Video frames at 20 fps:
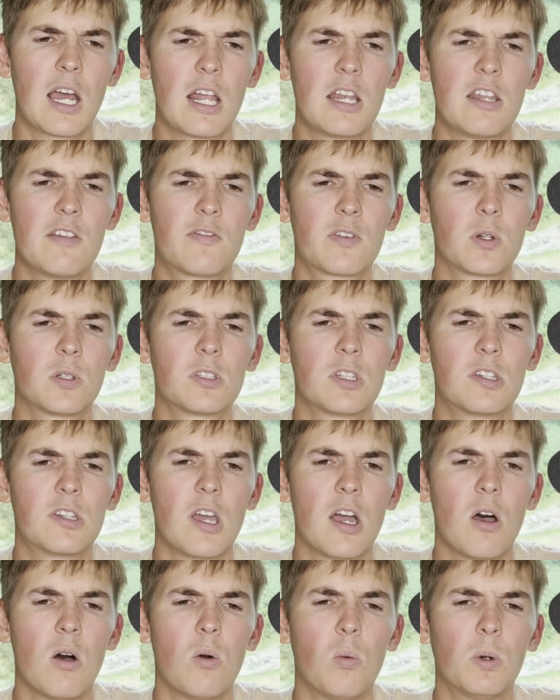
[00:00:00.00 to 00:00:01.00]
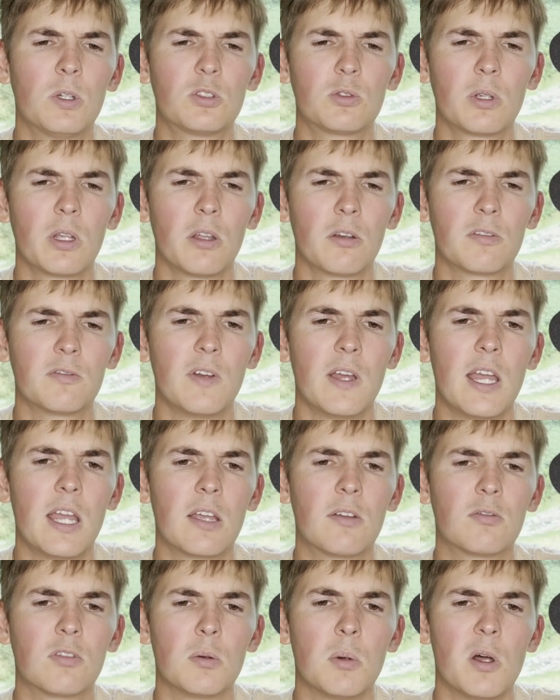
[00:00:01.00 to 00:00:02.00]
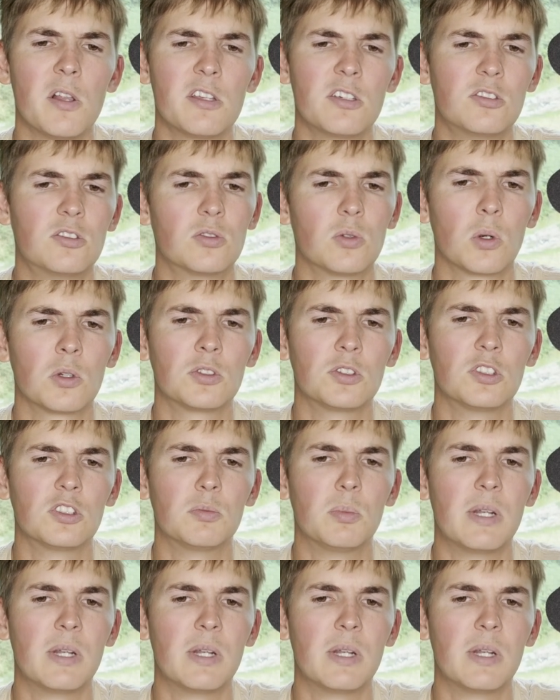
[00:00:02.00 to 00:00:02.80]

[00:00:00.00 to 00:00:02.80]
of difficult to tell what's real or fake from all these sources,